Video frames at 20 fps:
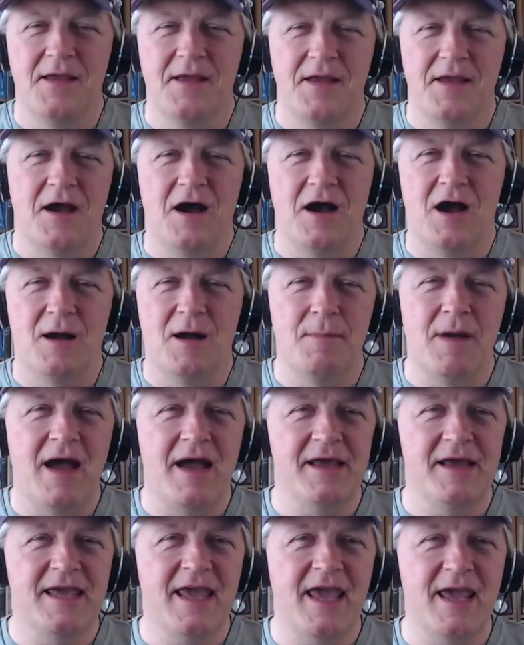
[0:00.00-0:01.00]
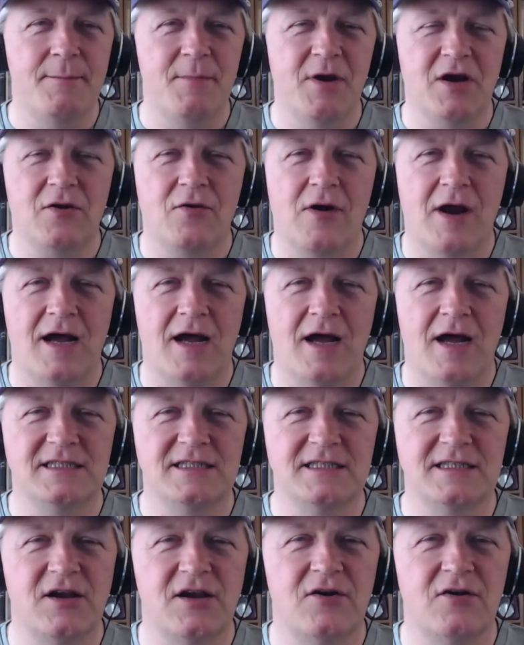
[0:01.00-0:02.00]
Um, I came across
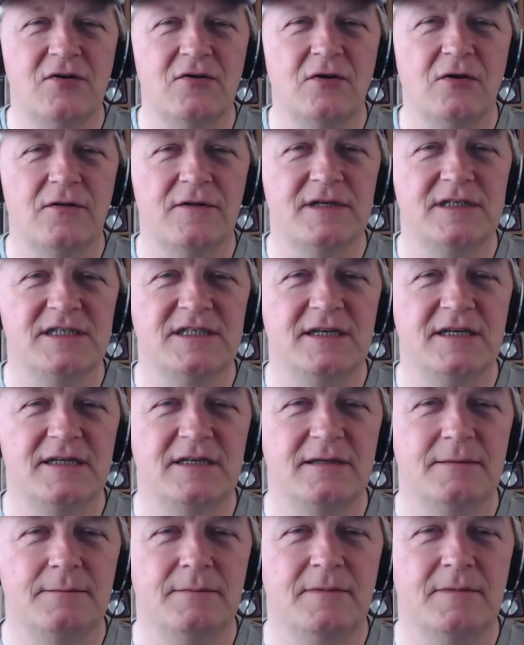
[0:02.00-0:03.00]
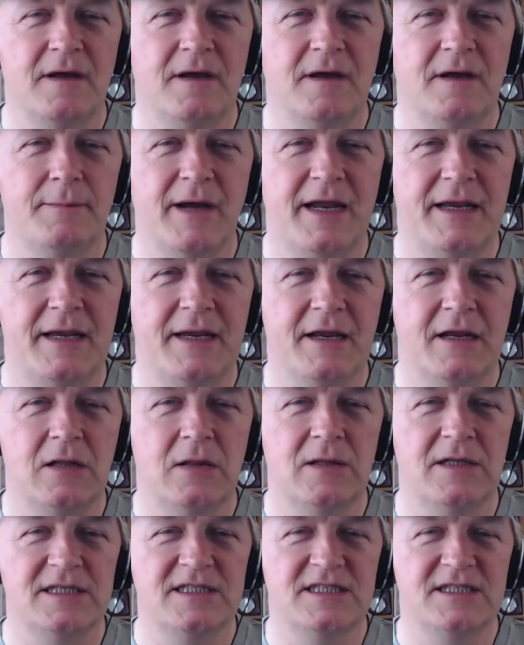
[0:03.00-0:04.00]
this article this uh, by
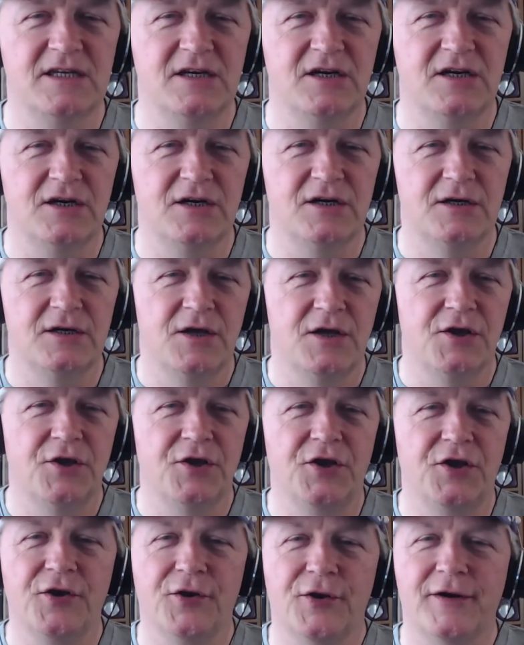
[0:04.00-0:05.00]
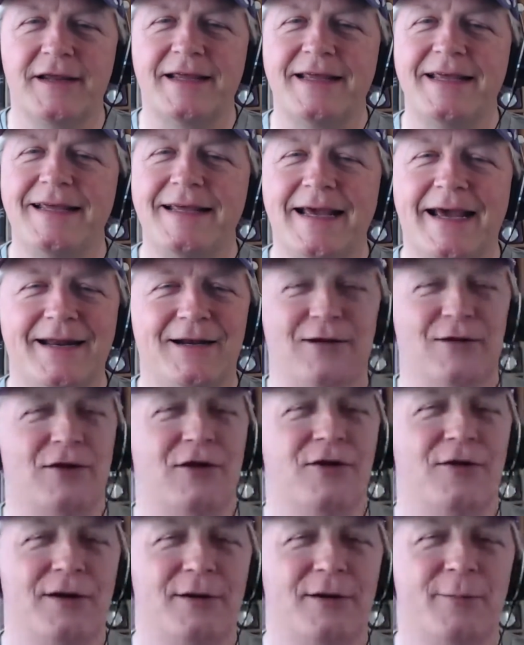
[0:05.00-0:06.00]
Nicholas uh, Gürke. I don't know
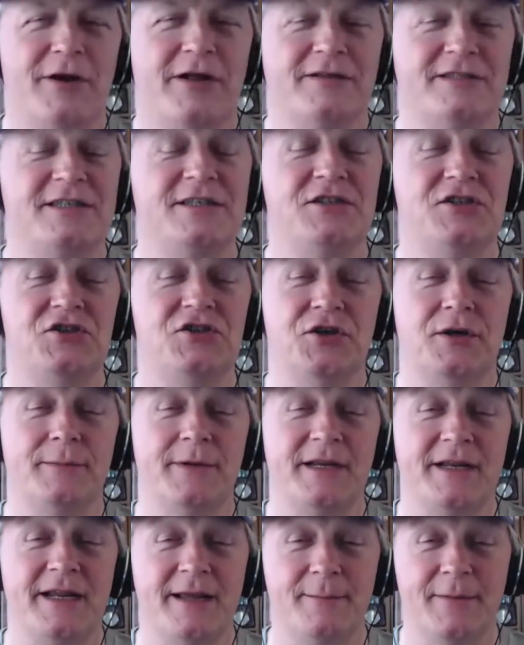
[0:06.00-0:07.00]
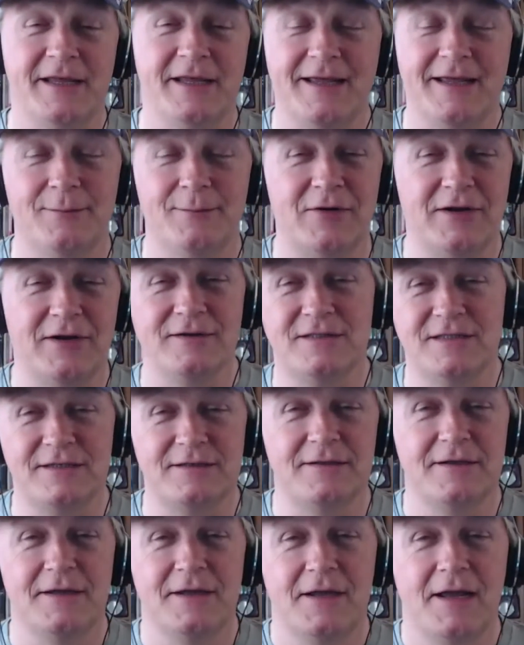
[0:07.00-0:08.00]
how to pronounce his German name. I can't pronounce it.
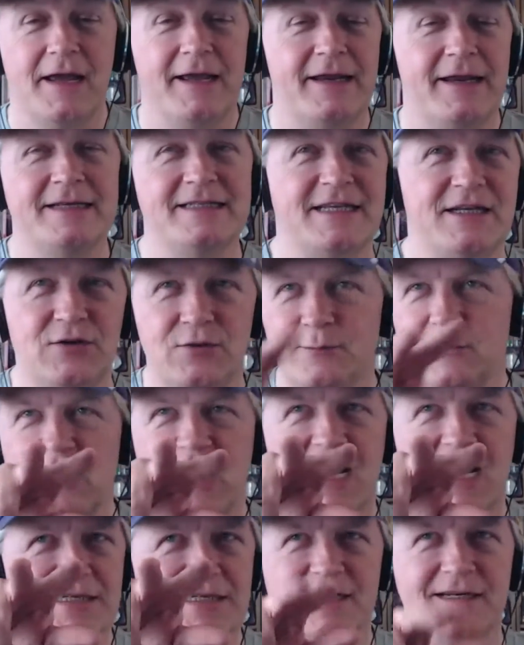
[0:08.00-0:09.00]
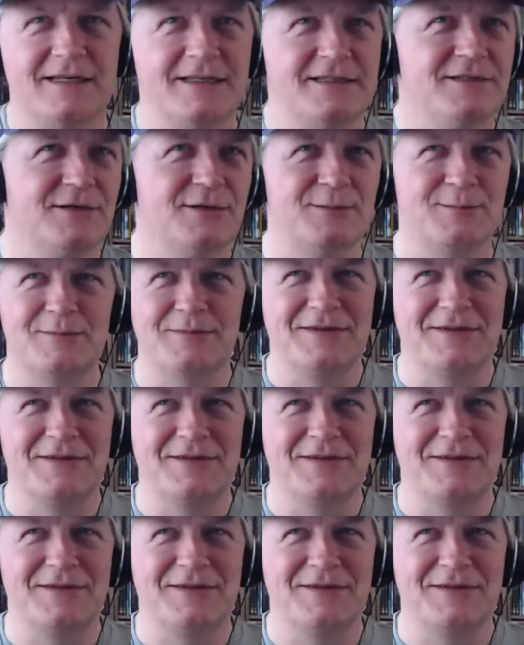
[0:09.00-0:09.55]
It has Numlat on it, so I'm